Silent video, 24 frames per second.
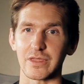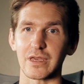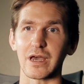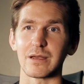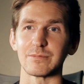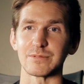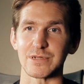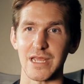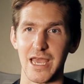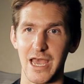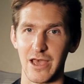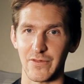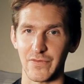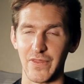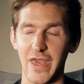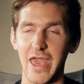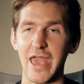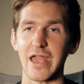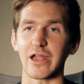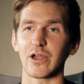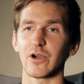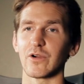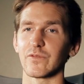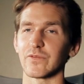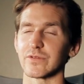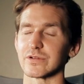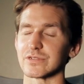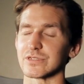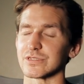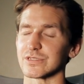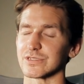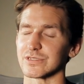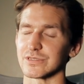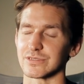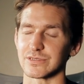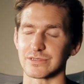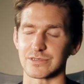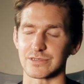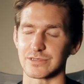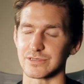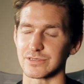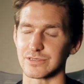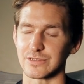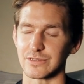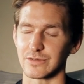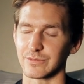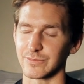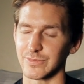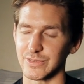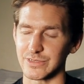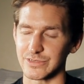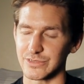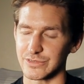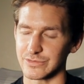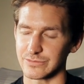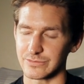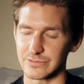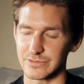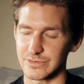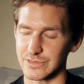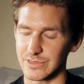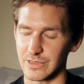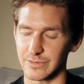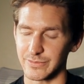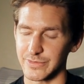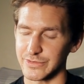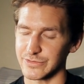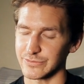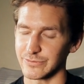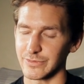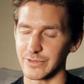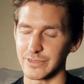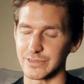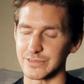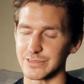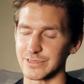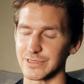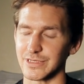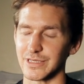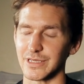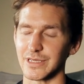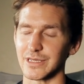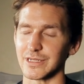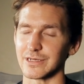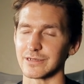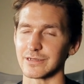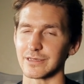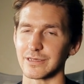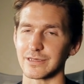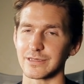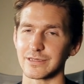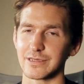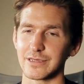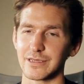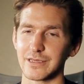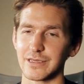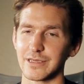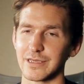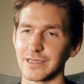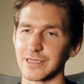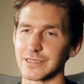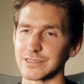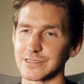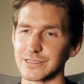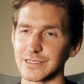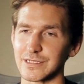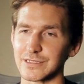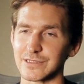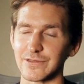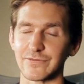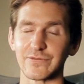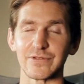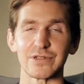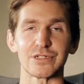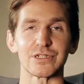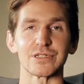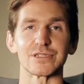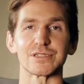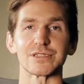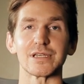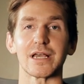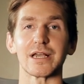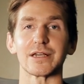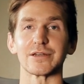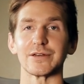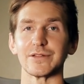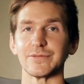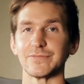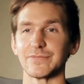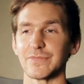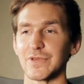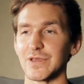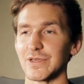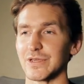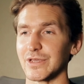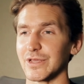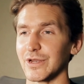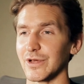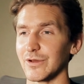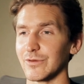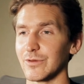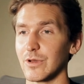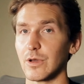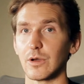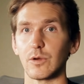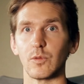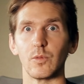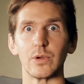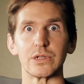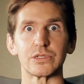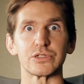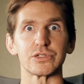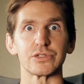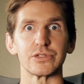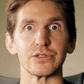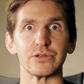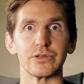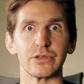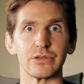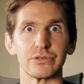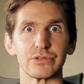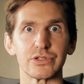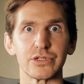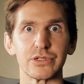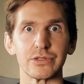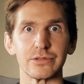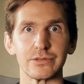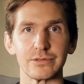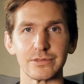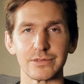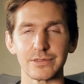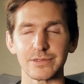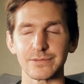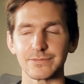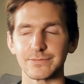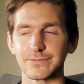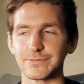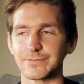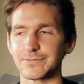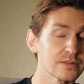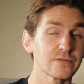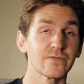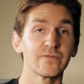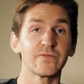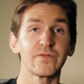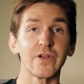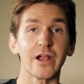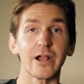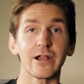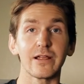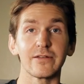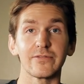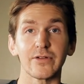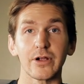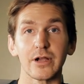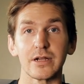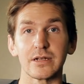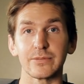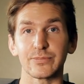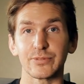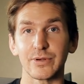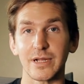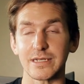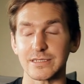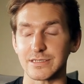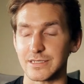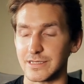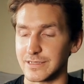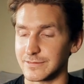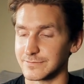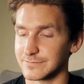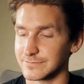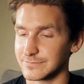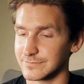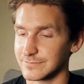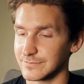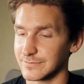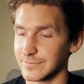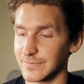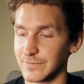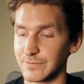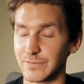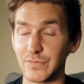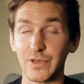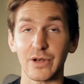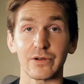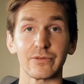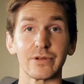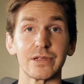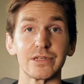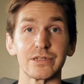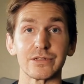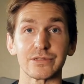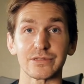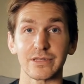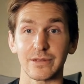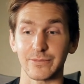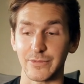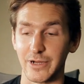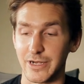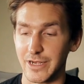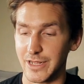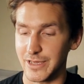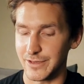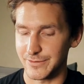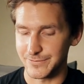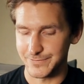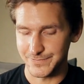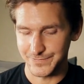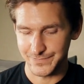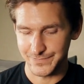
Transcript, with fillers: the come down, the hangover, just so much worse. And it's a vicious cycle. Which do you choose? It's very, very depressing. I'm gonna read you some right now.